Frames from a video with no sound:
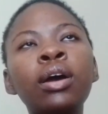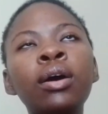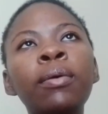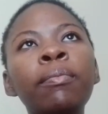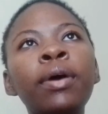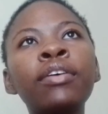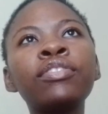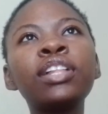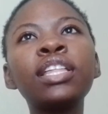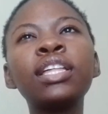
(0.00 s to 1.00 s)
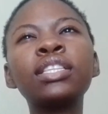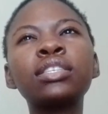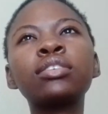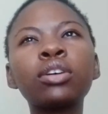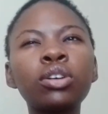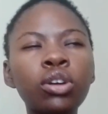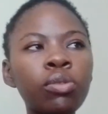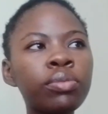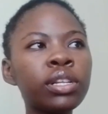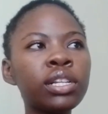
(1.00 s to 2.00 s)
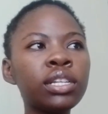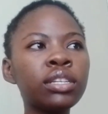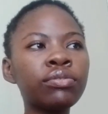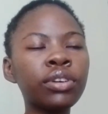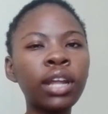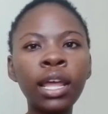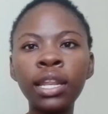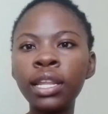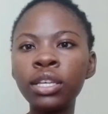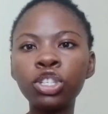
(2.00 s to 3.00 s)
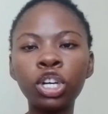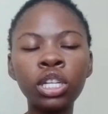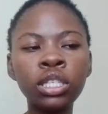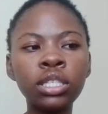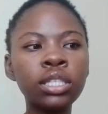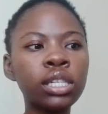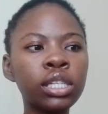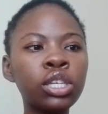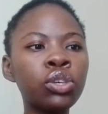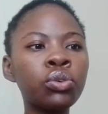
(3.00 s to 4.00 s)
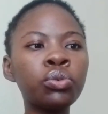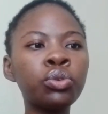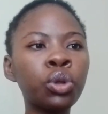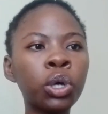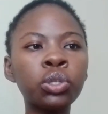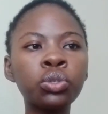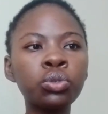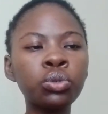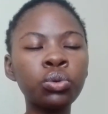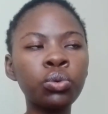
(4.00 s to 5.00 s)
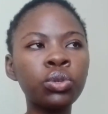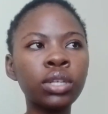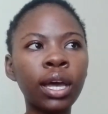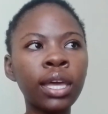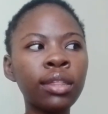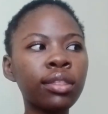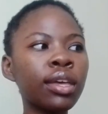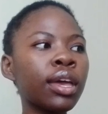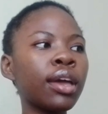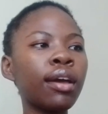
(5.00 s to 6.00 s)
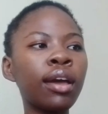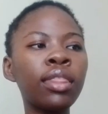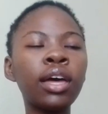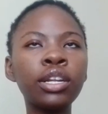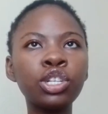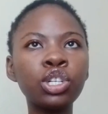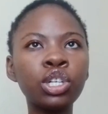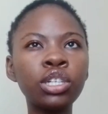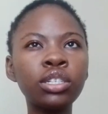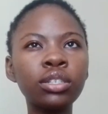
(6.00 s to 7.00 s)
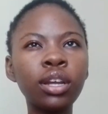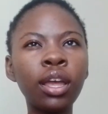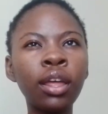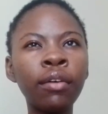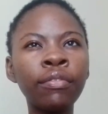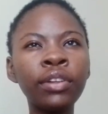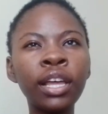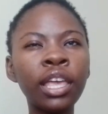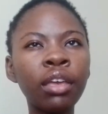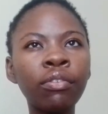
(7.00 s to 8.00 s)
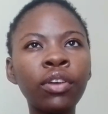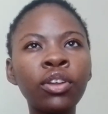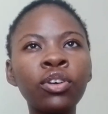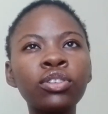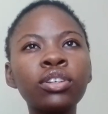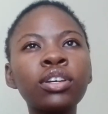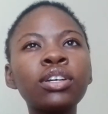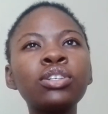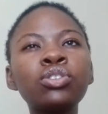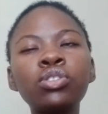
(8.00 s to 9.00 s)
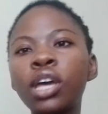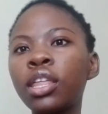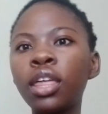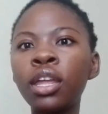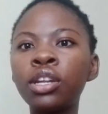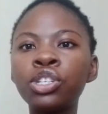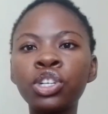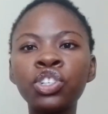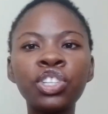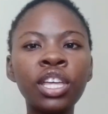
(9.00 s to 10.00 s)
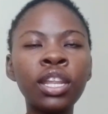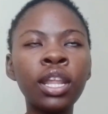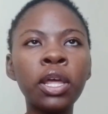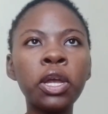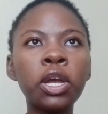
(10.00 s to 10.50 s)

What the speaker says: I feel like that's completely different, unless God is telling you not to tithe at that church. And I feel like if you're not to tithe at a church, then